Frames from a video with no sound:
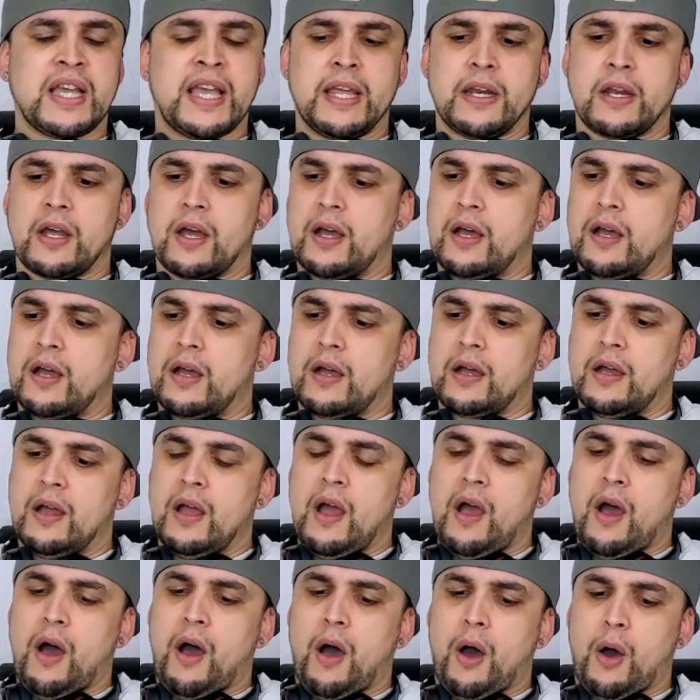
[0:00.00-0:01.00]
and
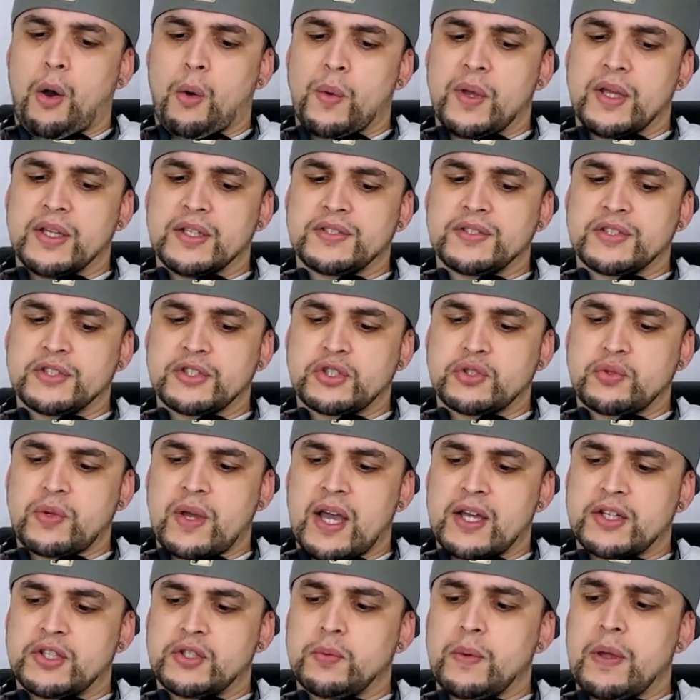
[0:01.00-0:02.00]
always just
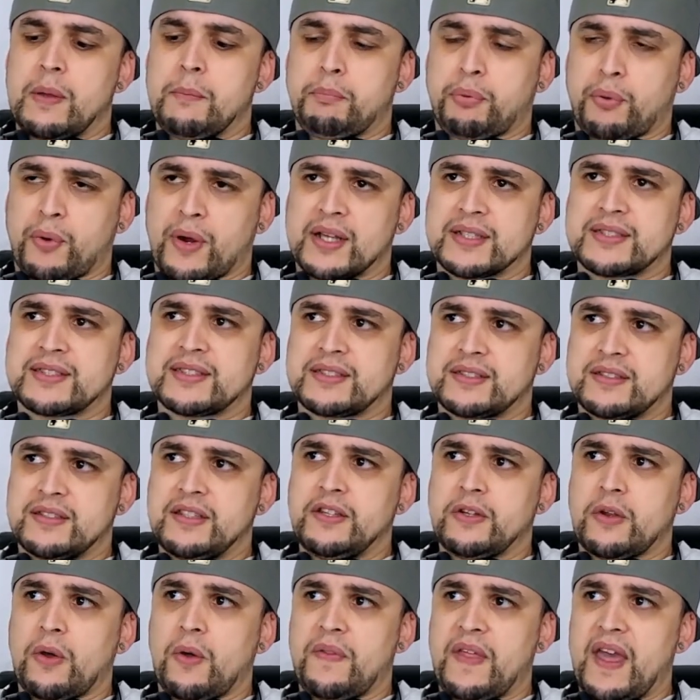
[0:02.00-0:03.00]
try to
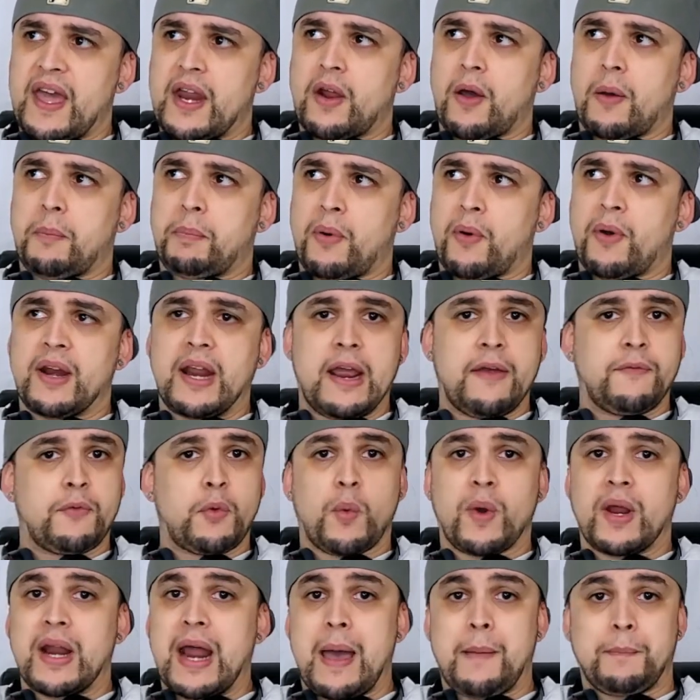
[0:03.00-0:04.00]
impress, you know, that upon
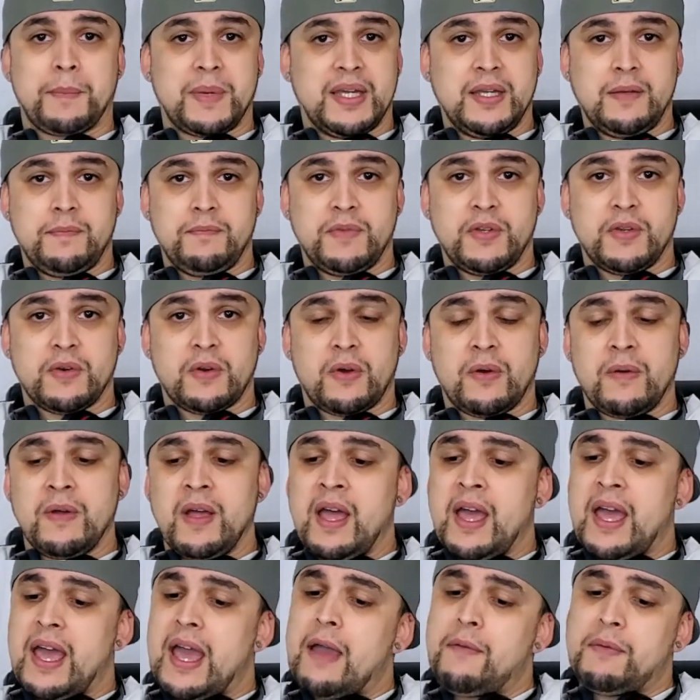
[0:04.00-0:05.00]
everyone I meet, you
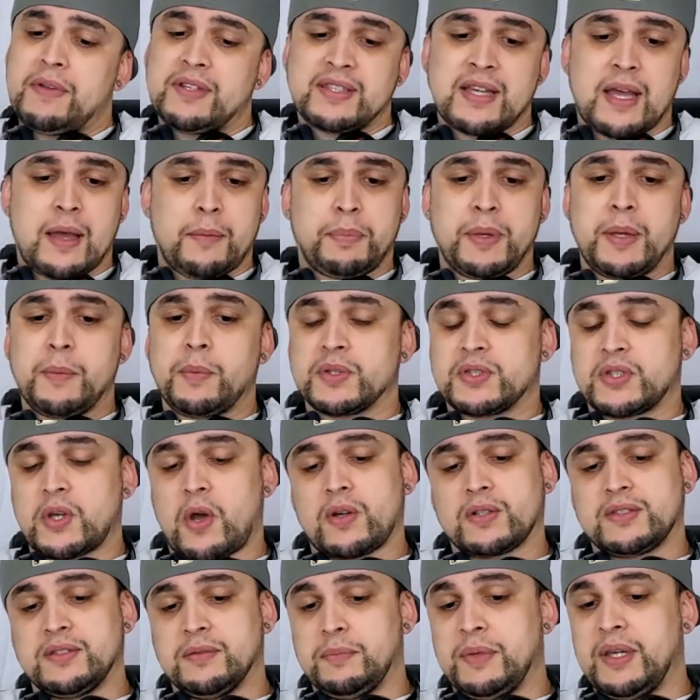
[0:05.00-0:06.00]
know? Every time people
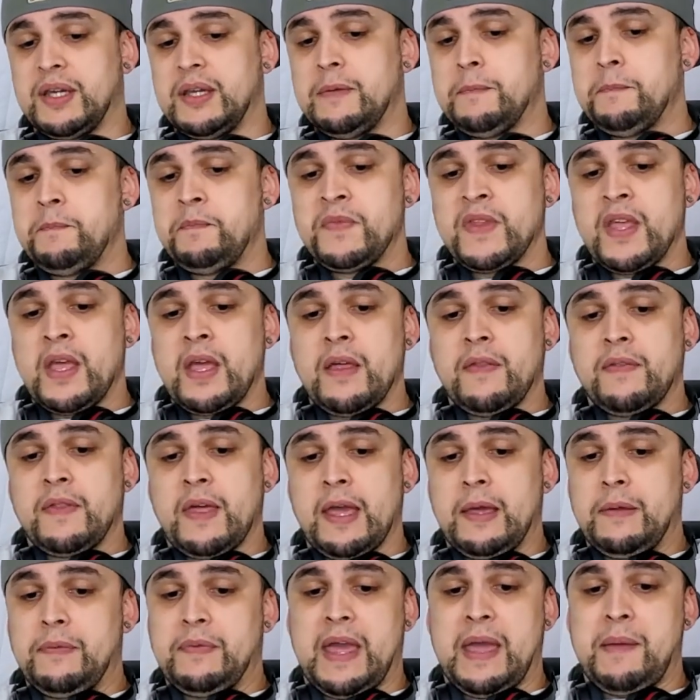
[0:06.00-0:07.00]
talk to me,
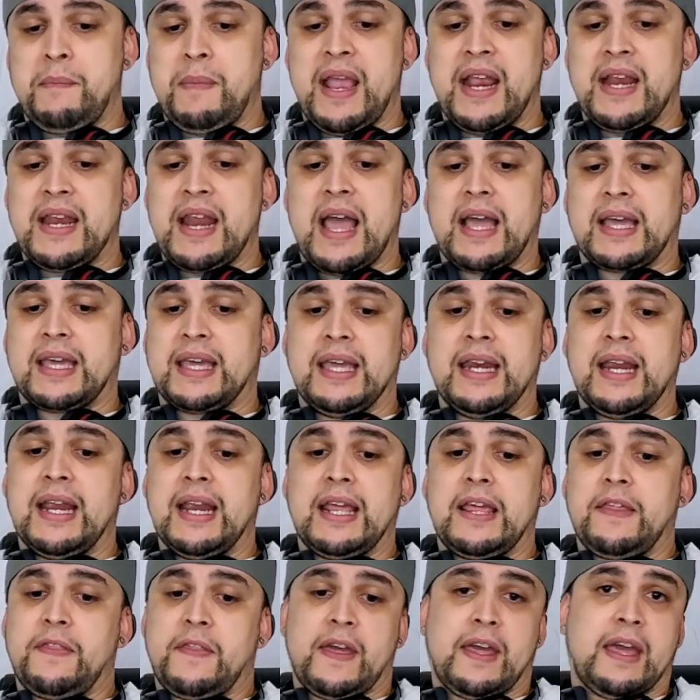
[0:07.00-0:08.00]
they may not get
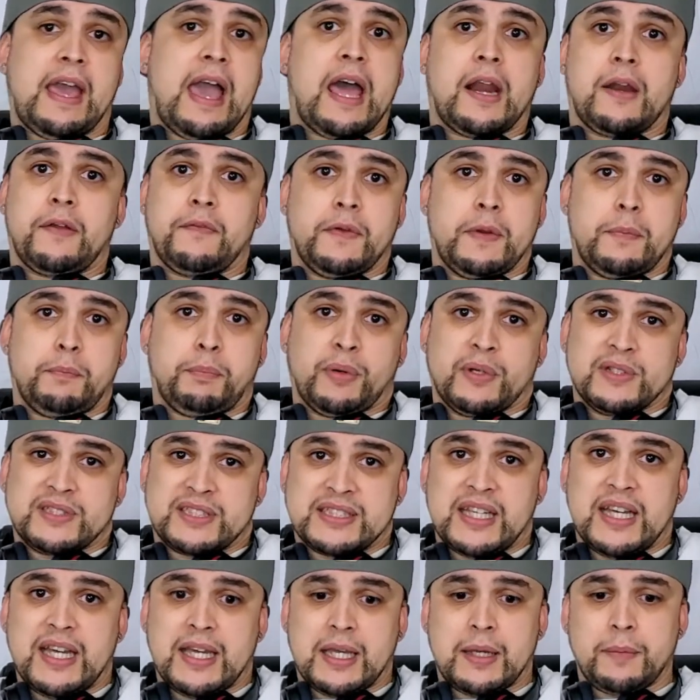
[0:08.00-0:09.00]
anything out of it per
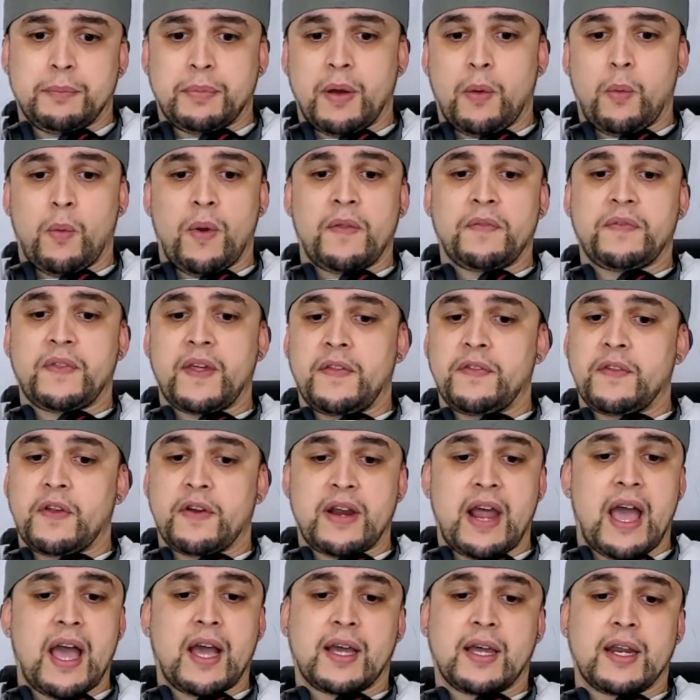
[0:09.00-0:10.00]
se, but one thing
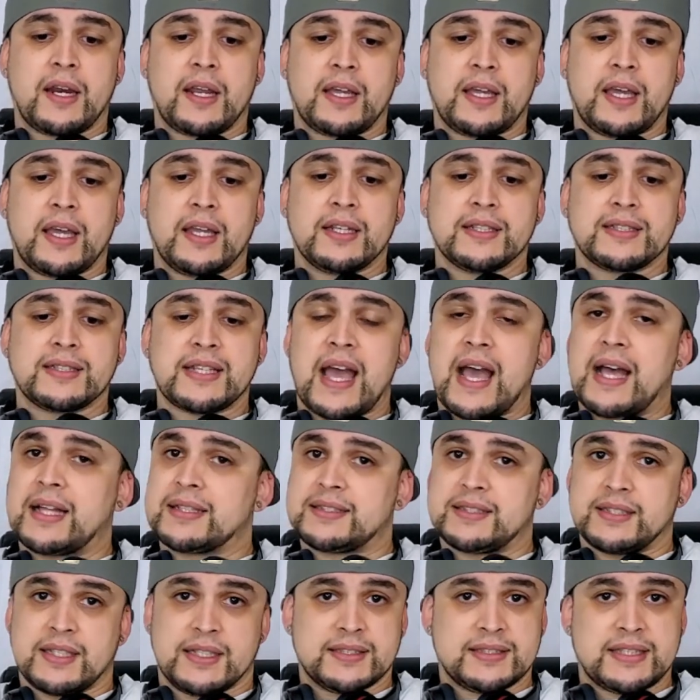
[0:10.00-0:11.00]
they're not gonna get is
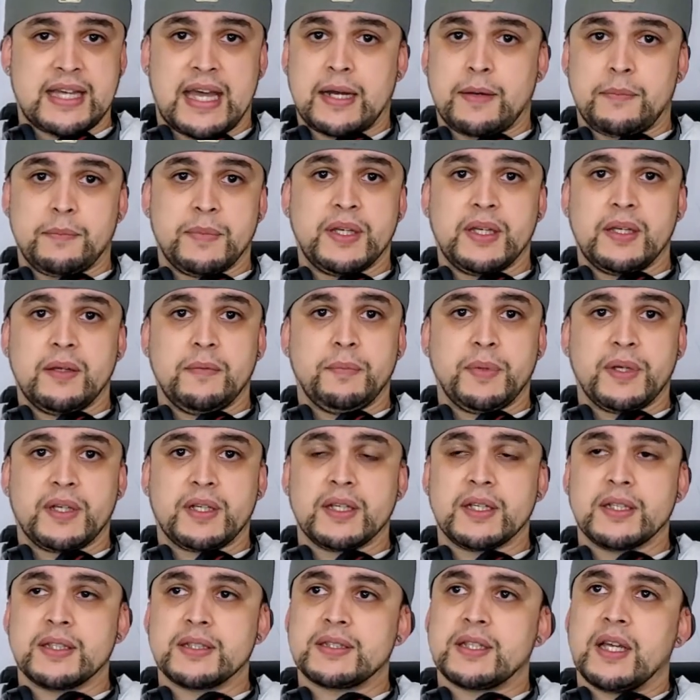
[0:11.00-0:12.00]
nonsense out of me,
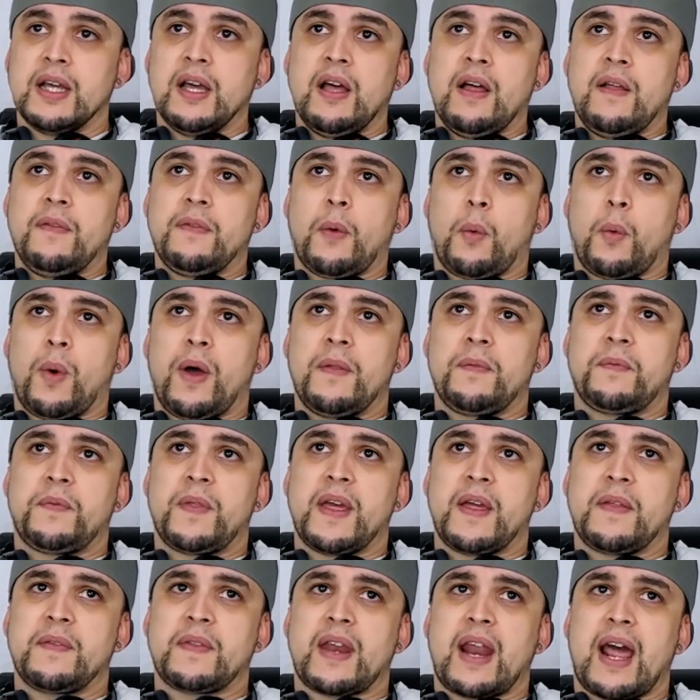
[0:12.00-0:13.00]
because the one
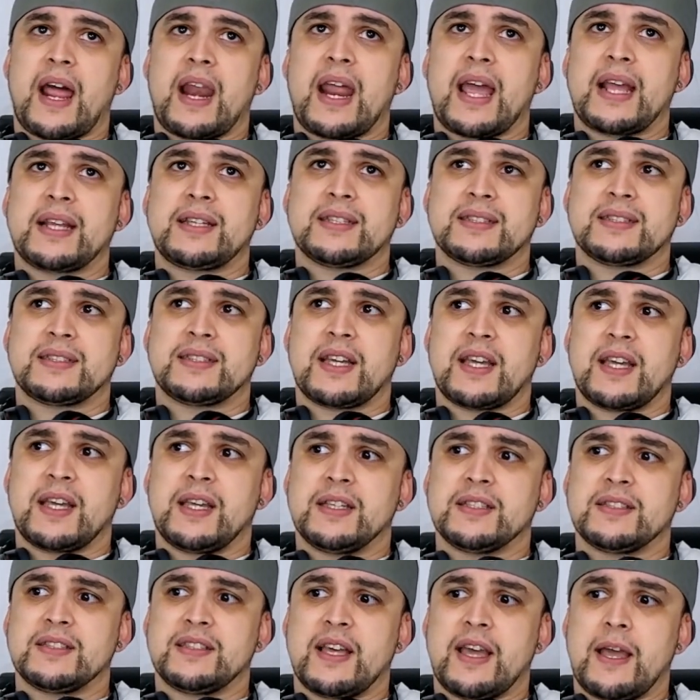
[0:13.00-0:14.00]
thing that I like to
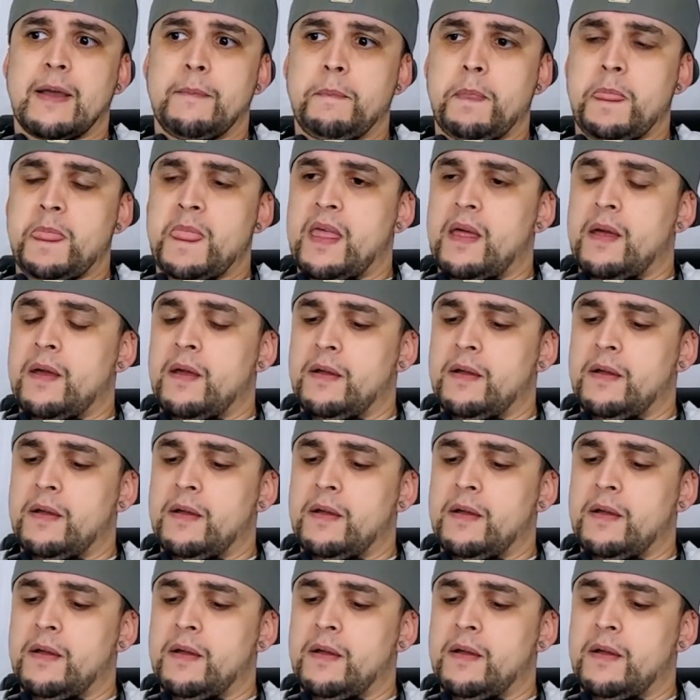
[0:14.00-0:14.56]
say is that